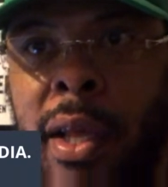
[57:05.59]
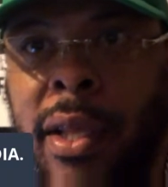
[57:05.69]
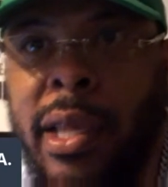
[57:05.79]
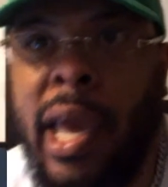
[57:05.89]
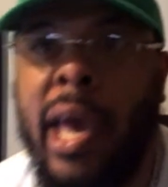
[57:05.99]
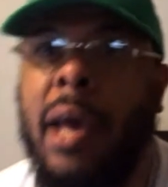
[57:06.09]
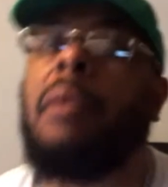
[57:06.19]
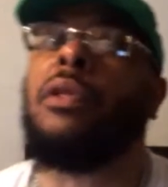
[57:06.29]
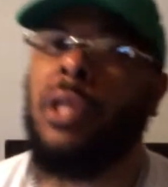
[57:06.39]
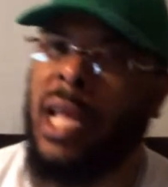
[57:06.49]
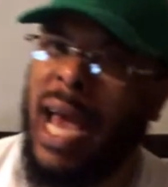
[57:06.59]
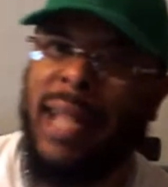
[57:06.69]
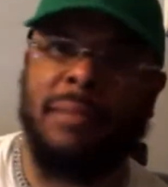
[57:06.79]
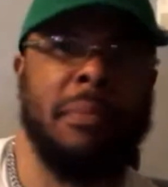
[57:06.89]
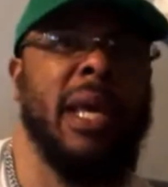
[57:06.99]
Yeah, they got
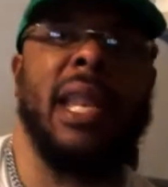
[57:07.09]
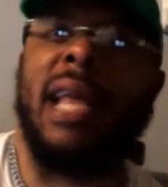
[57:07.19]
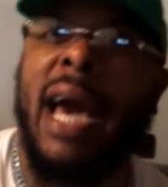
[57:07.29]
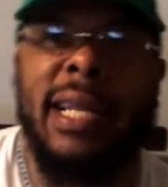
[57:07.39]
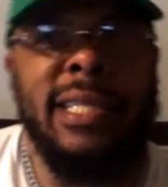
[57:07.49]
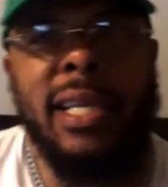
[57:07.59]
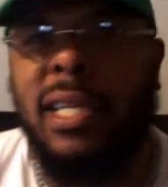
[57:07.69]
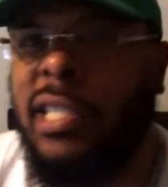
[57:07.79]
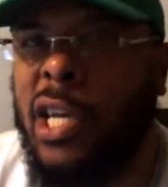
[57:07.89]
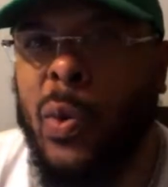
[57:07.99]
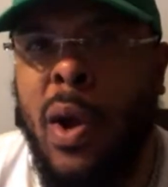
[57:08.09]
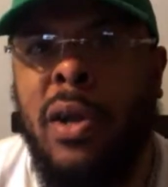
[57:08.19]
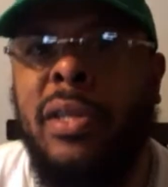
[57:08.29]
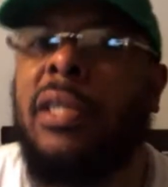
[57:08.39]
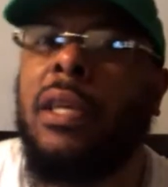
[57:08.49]
it, man. They got to check the channel out
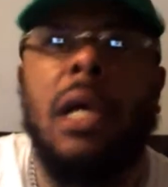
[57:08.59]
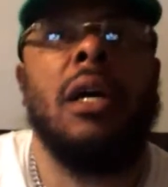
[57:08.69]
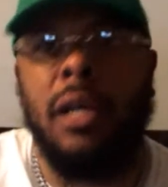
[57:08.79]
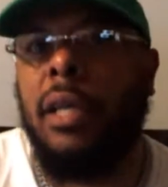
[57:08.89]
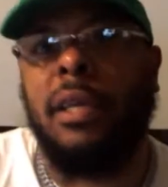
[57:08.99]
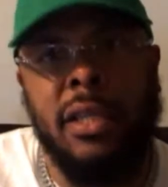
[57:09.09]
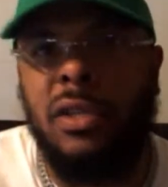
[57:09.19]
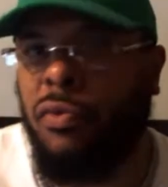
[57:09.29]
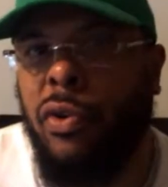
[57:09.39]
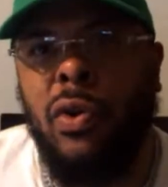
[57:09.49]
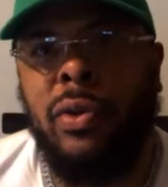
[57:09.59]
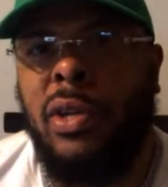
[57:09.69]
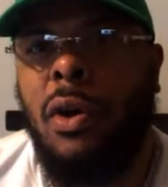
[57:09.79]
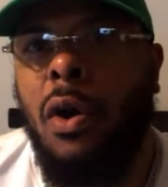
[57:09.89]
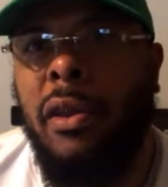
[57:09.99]
because it's the real
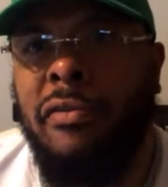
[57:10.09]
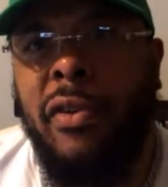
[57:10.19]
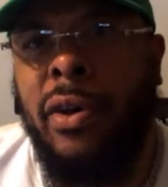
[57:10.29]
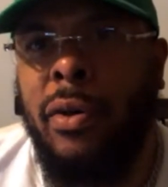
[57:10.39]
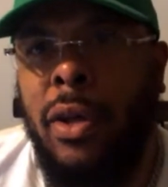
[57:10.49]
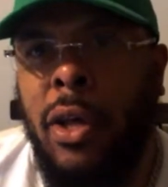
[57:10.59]
deal Holyfield.